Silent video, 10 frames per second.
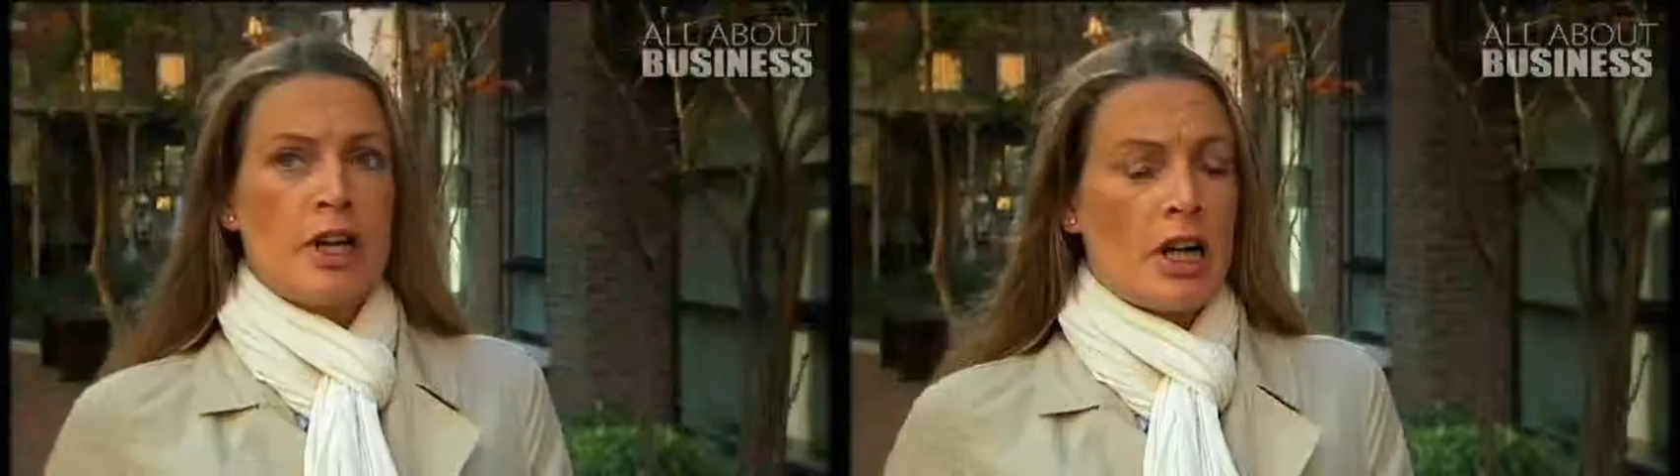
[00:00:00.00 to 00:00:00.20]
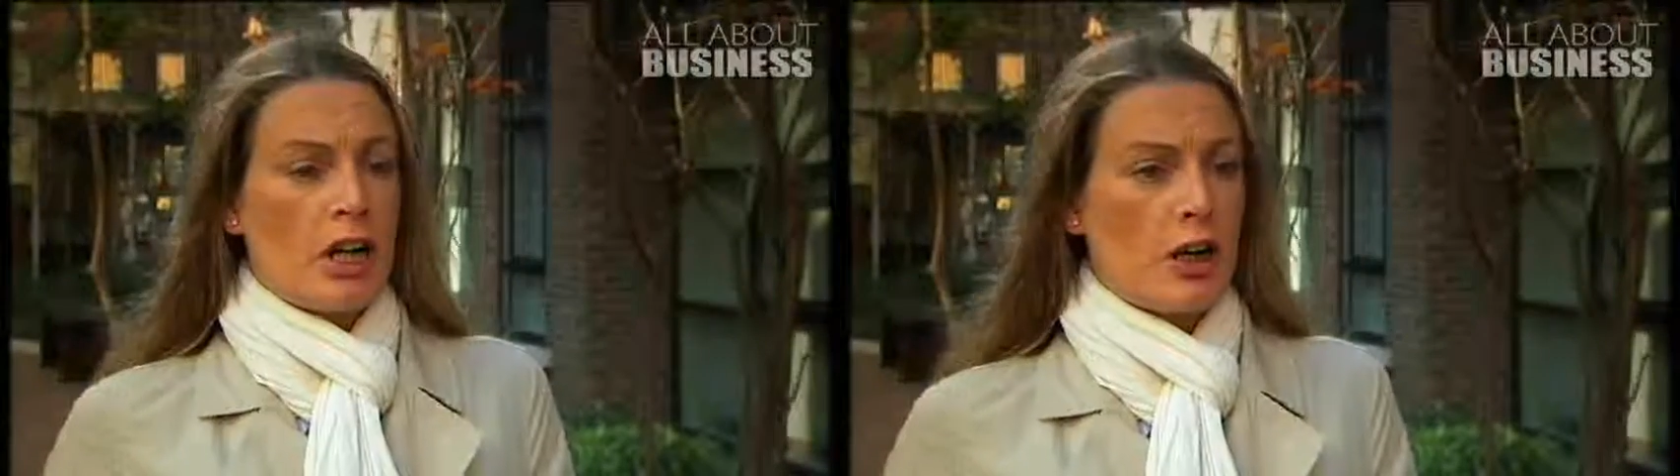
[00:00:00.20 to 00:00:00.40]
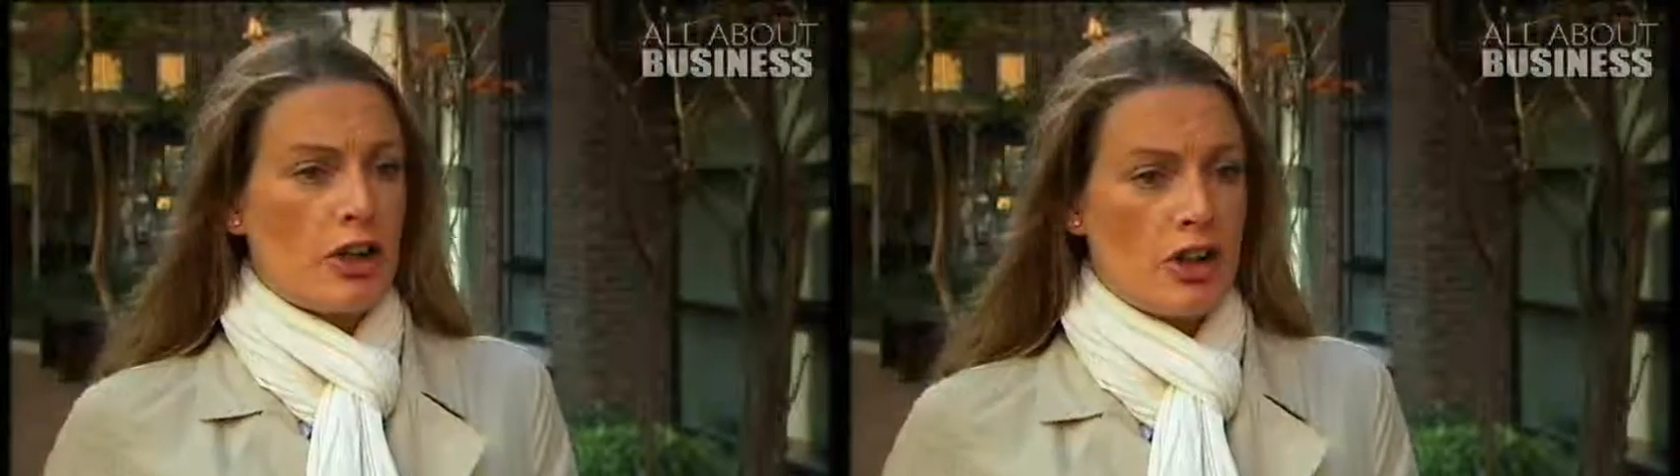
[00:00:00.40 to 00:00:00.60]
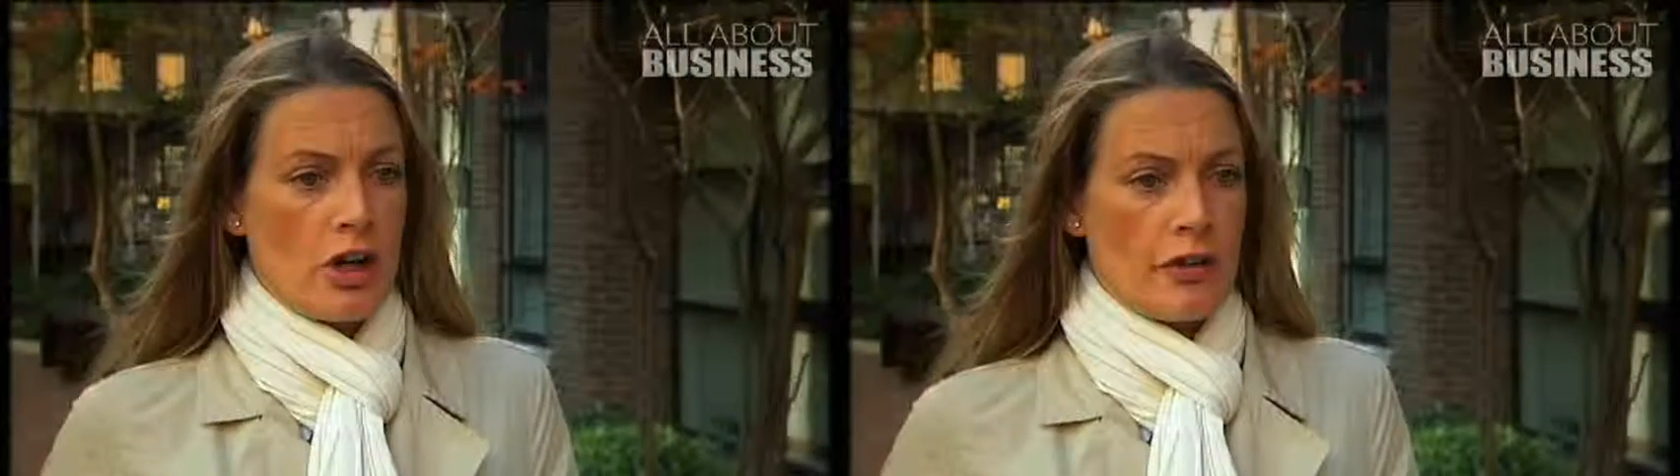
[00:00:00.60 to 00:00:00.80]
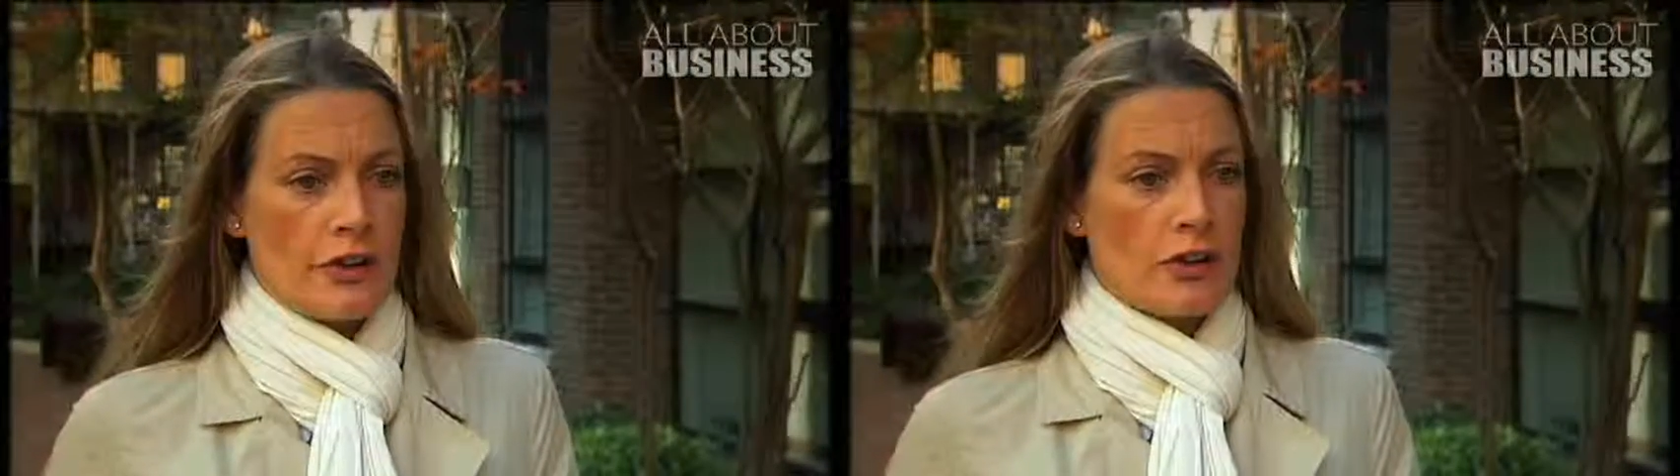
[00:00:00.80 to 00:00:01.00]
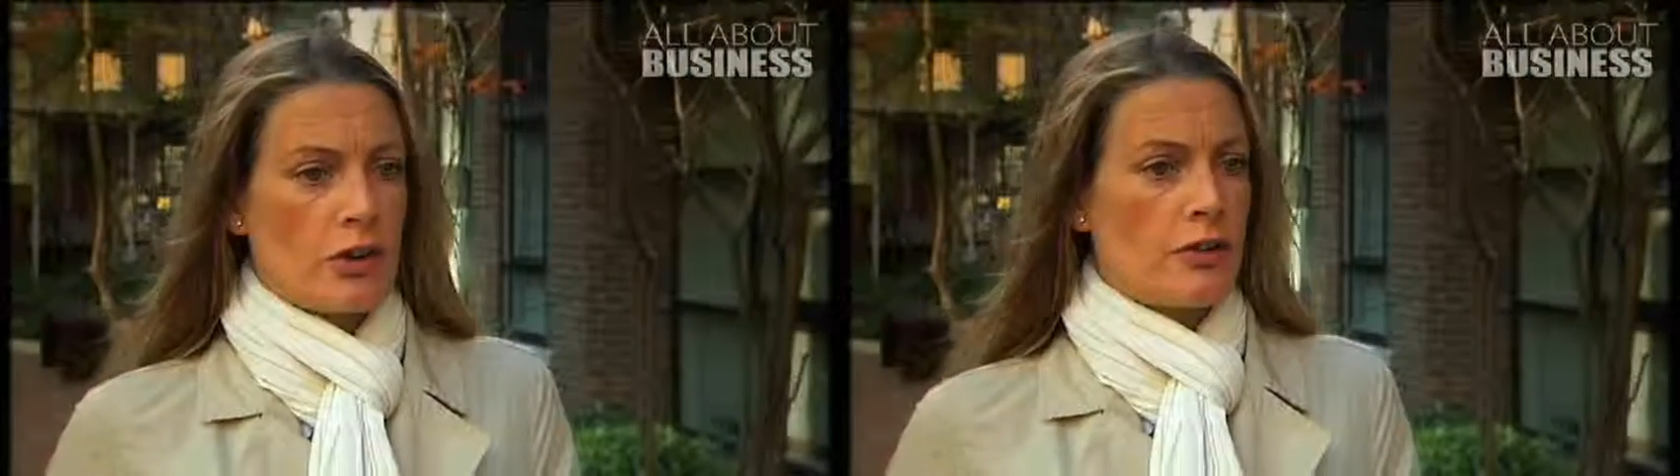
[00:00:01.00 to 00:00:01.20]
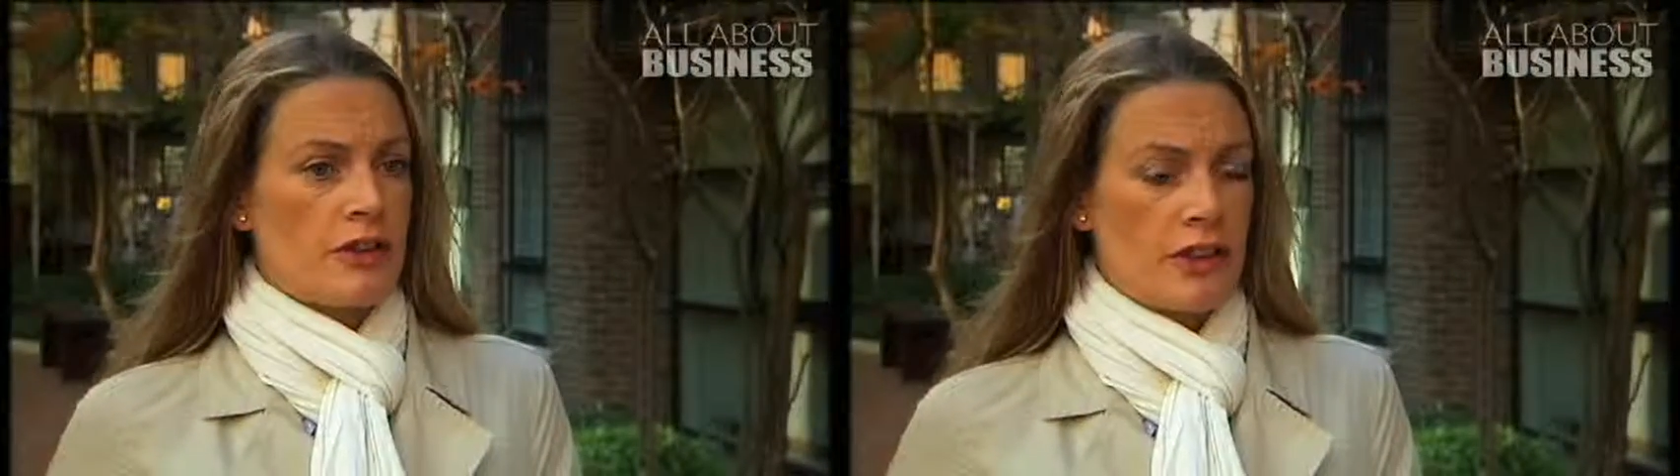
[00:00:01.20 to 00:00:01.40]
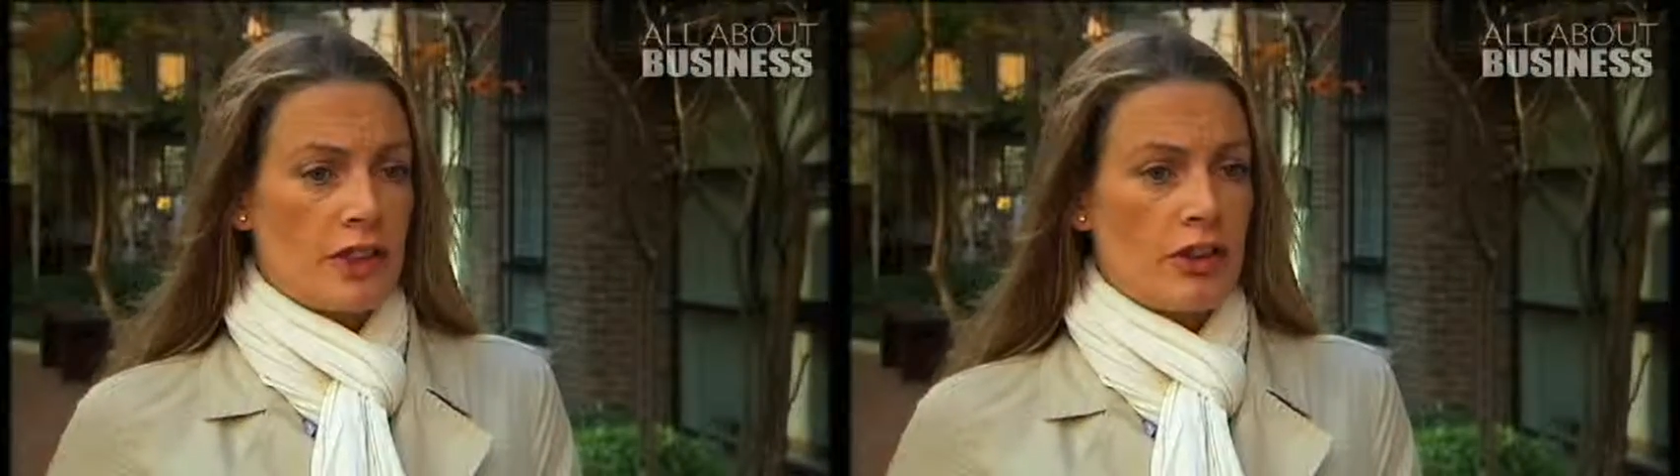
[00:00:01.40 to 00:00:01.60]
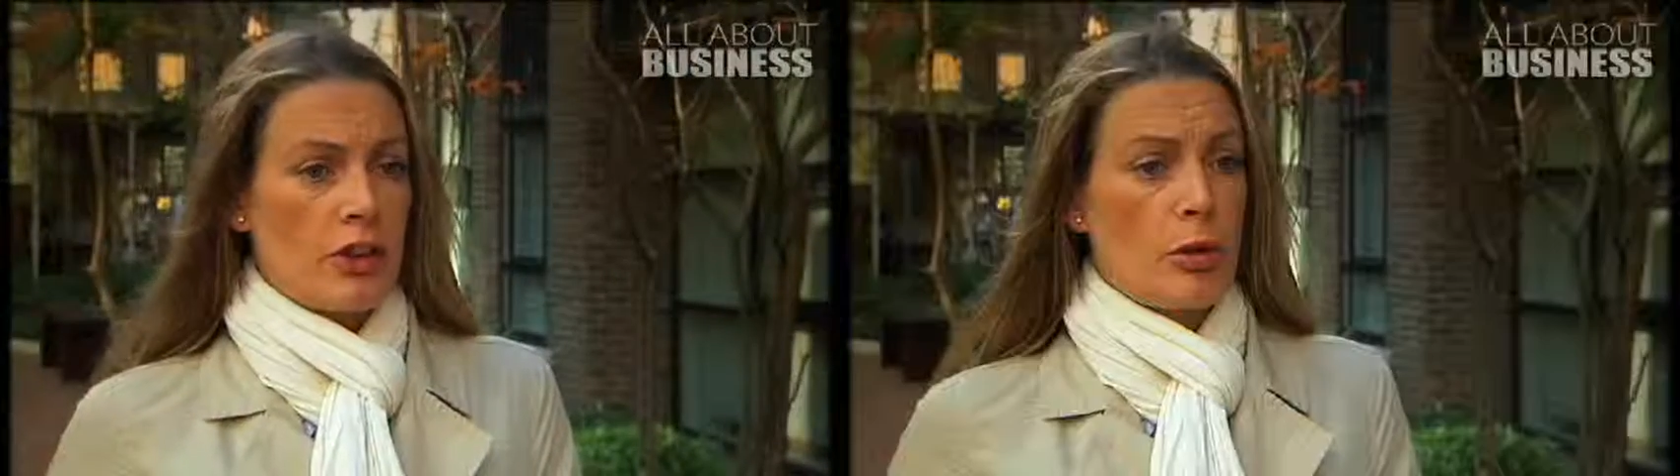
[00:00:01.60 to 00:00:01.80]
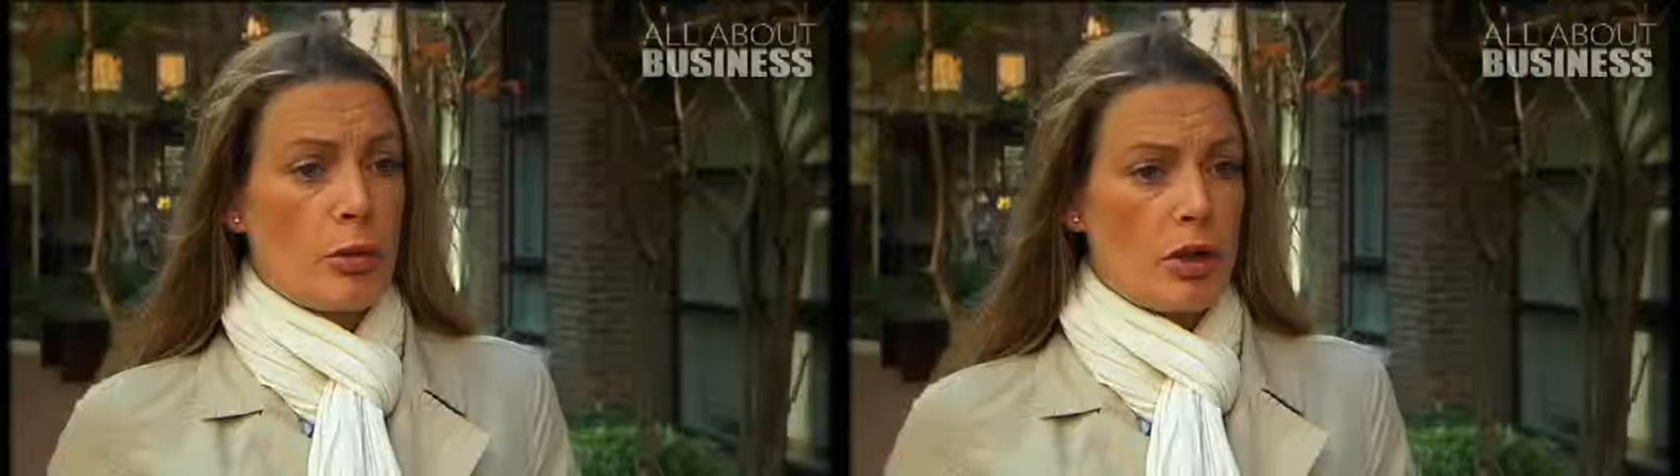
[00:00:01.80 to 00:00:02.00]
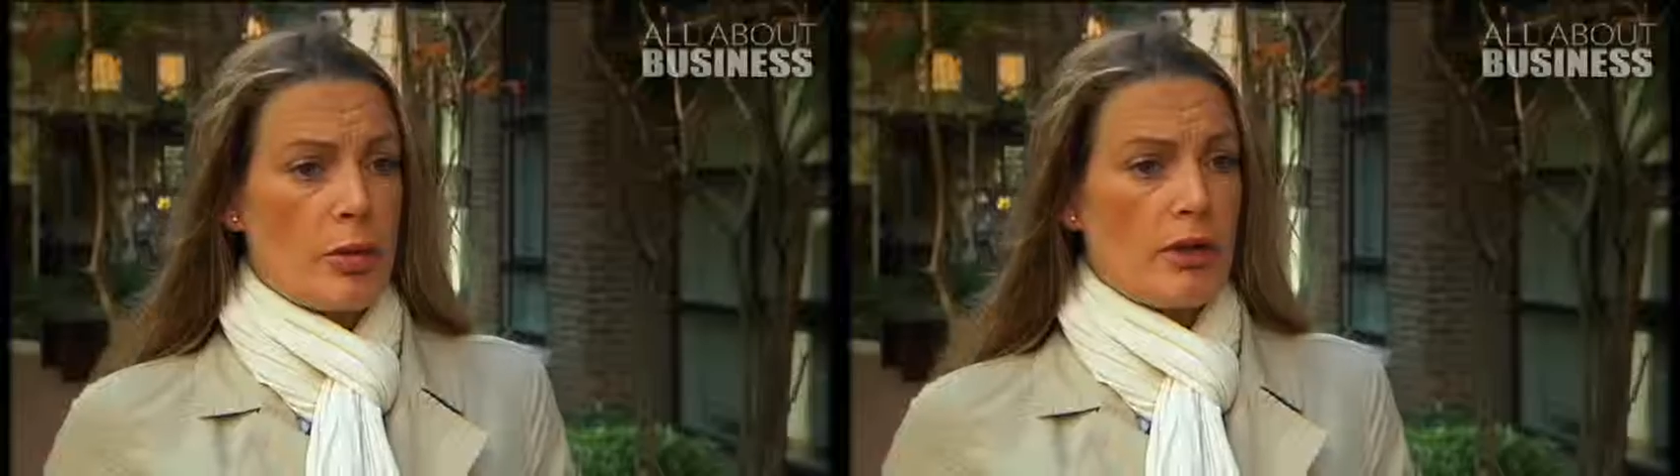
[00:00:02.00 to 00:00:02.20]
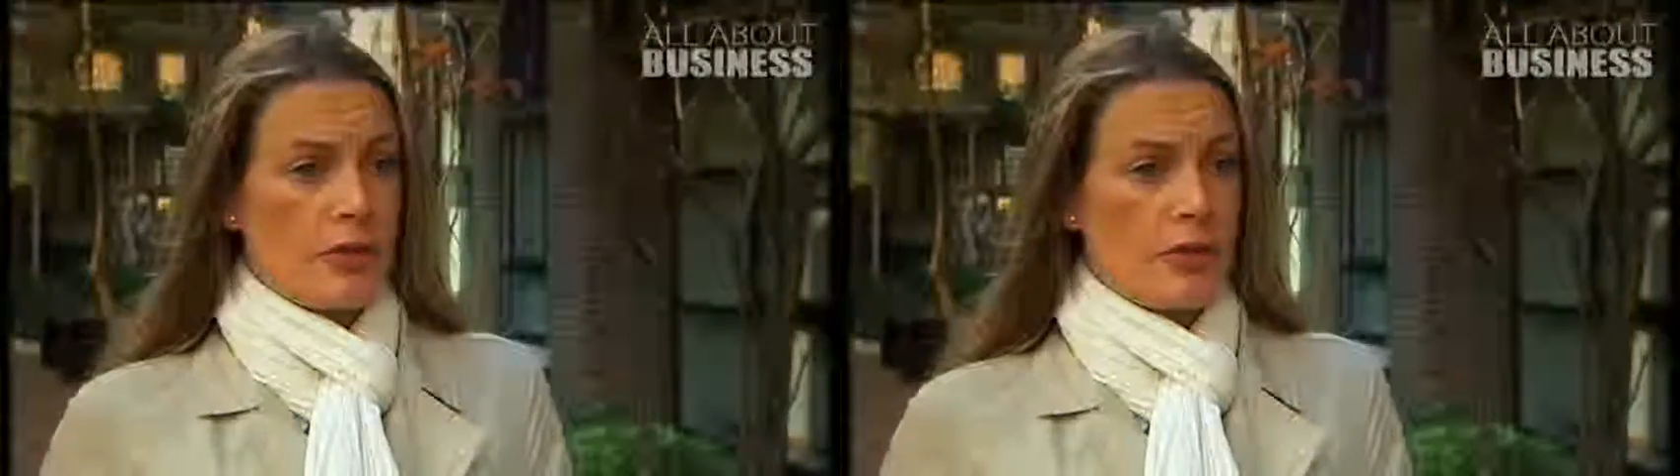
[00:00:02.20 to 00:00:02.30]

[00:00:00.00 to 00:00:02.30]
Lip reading: a large office or facility. We will come out and